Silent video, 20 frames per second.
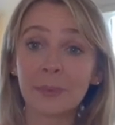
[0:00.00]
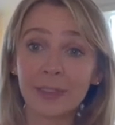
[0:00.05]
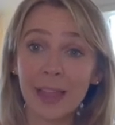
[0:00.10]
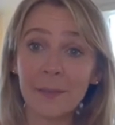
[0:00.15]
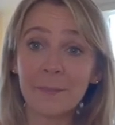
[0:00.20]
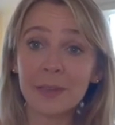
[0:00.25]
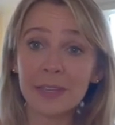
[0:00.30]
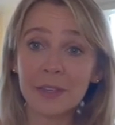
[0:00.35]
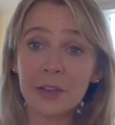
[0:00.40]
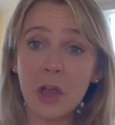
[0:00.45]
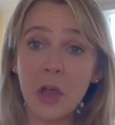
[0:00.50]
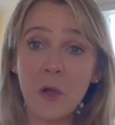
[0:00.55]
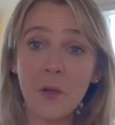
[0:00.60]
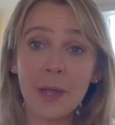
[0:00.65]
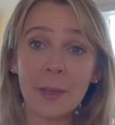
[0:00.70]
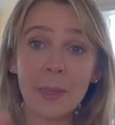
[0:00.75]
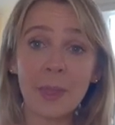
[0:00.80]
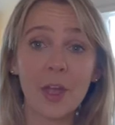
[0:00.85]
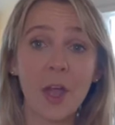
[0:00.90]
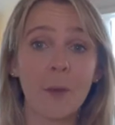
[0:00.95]
Let me know
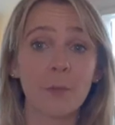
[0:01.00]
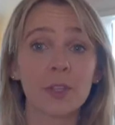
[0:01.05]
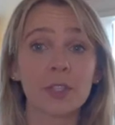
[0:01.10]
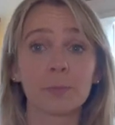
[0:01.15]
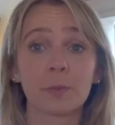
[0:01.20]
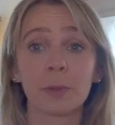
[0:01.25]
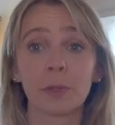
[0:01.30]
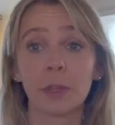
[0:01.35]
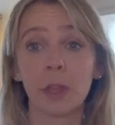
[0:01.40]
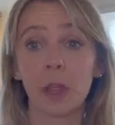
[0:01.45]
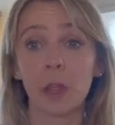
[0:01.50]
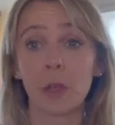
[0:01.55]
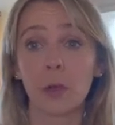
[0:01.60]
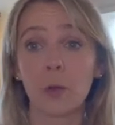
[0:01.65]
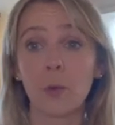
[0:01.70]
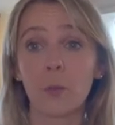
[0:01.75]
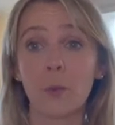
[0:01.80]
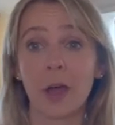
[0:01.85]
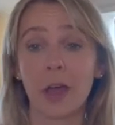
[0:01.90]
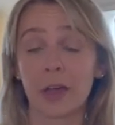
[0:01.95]
in the comments
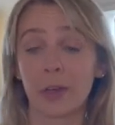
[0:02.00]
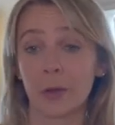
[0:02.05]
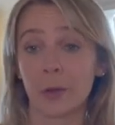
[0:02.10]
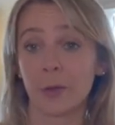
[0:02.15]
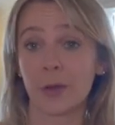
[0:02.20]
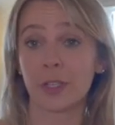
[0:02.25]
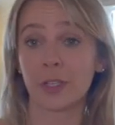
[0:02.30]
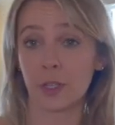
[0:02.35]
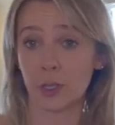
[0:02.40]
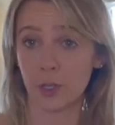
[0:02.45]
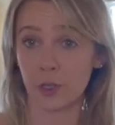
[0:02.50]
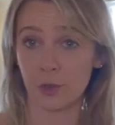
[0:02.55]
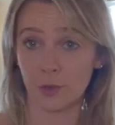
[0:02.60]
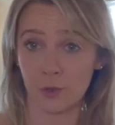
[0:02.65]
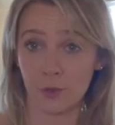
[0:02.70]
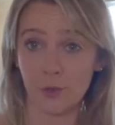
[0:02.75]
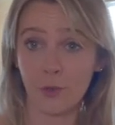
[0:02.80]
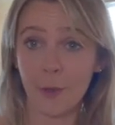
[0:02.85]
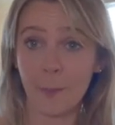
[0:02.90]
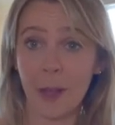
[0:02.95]
below what annoys
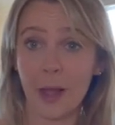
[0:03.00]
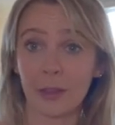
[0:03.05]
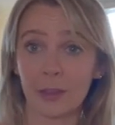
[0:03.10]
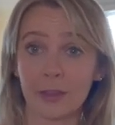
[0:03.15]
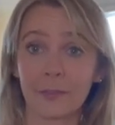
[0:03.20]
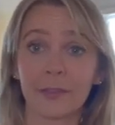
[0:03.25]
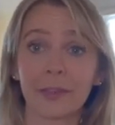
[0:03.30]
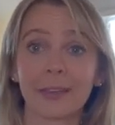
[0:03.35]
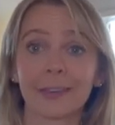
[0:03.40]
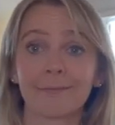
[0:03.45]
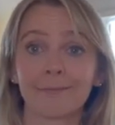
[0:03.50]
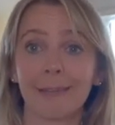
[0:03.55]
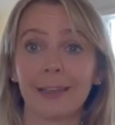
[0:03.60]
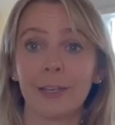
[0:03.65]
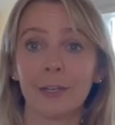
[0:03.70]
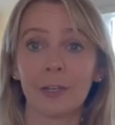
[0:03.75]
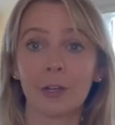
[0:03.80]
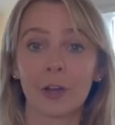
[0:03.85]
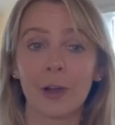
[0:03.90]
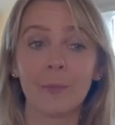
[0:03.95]
you about living
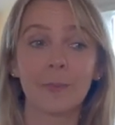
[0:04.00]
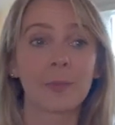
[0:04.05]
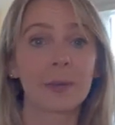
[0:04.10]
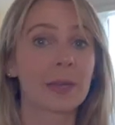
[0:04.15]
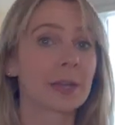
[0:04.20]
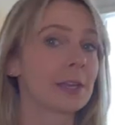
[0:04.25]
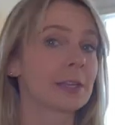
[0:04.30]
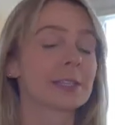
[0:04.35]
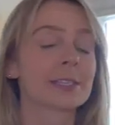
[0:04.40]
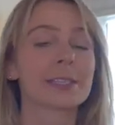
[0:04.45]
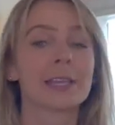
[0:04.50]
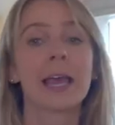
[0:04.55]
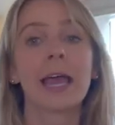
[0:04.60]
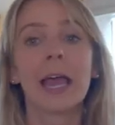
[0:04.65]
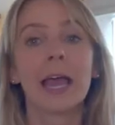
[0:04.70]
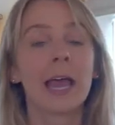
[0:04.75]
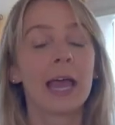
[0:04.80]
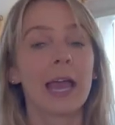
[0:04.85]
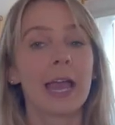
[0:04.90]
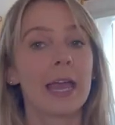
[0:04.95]
in Europe, because
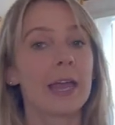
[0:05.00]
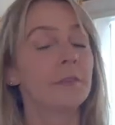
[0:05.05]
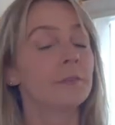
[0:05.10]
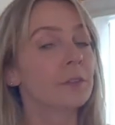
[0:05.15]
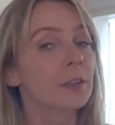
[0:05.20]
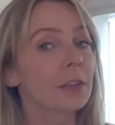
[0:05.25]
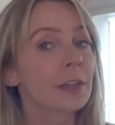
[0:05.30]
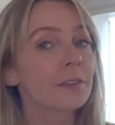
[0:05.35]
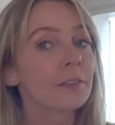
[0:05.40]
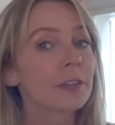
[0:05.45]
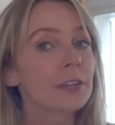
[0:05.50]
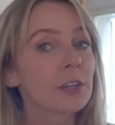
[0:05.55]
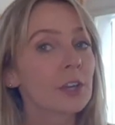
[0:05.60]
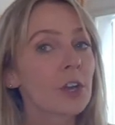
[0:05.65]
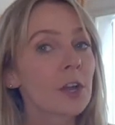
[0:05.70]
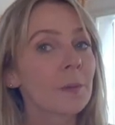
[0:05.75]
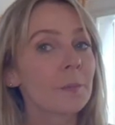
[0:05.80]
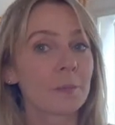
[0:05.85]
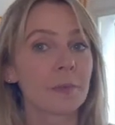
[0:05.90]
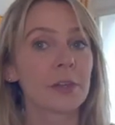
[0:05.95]
if you live in
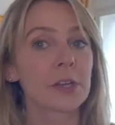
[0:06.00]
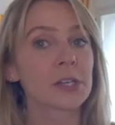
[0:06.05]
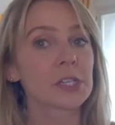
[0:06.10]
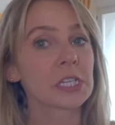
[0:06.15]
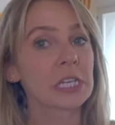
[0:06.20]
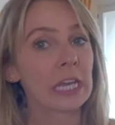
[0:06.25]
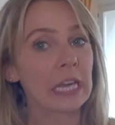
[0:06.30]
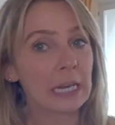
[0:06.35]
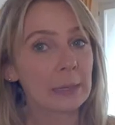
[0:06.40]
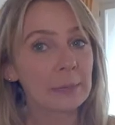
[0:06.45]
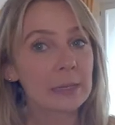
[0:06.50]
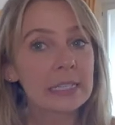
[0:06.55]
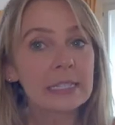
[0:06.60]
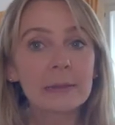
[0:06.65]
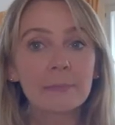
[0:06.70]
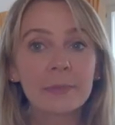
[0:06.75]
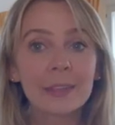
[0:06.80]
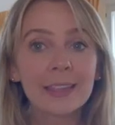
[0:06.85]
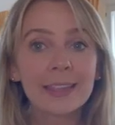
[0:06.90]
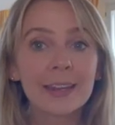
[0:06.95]
Europe, there's gonna be
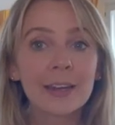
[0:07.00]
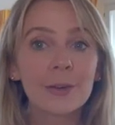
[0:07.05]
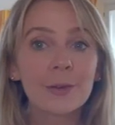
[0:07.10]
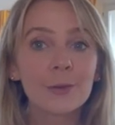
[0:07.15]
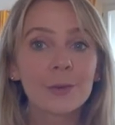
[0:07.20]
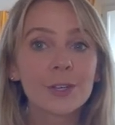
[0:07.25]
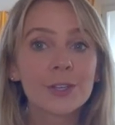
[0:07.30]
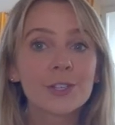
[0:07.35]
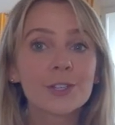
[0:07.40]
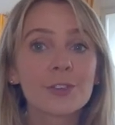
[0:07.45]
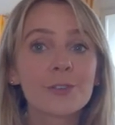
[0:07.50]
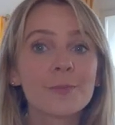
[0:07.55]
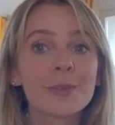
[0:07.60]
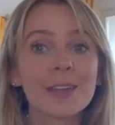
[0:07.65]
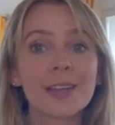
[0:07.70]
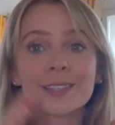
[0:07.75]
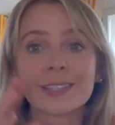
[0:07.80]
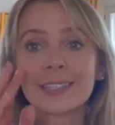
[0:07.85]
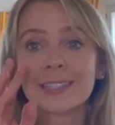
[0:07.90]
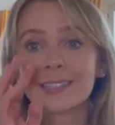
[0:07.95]
something that annoys you
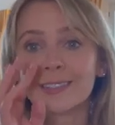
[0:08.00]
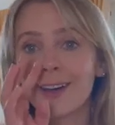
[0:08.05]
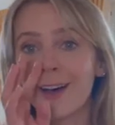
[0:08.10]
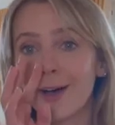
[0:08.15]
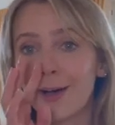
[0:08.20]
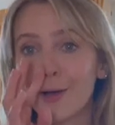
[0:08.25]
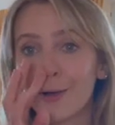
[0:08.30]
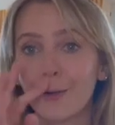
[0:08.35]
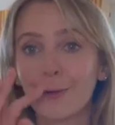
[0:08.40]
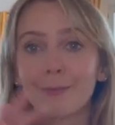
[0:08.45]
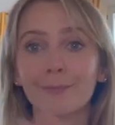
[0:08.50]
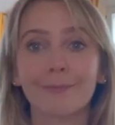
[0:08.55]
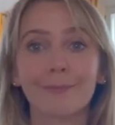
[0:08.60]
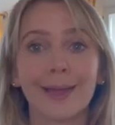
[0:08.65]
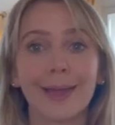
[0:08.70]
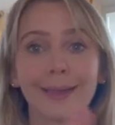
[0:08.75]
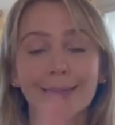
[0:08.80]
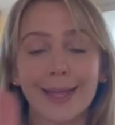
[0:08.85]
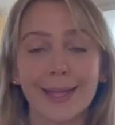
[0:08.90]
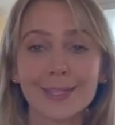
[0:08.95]
because it's not home,
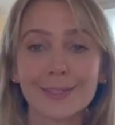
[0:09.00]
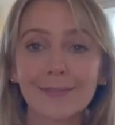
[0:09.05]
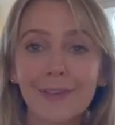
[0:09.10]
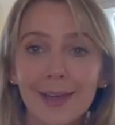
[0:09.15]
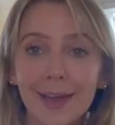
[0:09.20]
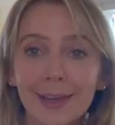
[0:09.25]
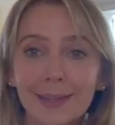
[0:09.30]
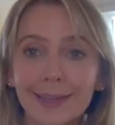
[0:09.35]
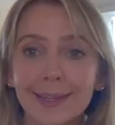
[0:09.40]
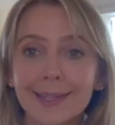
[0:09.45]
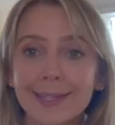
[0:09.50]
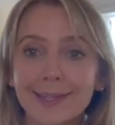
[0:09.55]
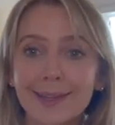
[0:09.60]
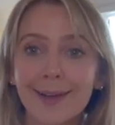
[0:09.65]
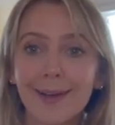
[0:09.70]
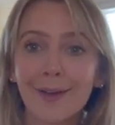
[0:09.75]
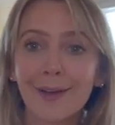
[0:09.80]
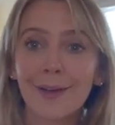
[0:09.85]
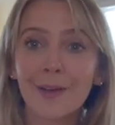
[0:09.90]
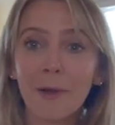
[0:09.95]
and that's fine that it's
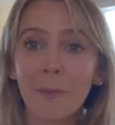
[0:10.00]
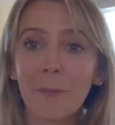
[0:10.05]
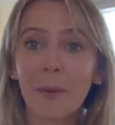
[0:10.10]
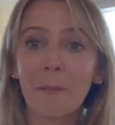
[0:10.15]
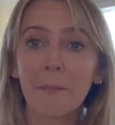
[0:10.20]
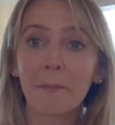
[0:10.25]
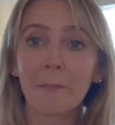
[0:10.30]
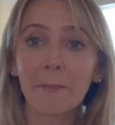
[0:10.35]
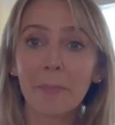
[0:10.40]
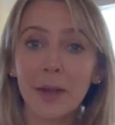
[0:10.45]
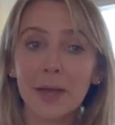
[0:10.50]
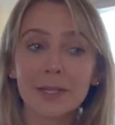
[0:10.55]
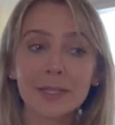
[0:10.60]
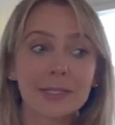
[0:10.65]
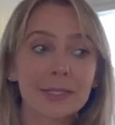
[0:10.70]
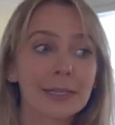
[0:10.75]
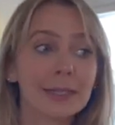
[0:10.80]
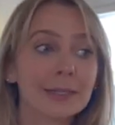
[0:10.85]
not home, but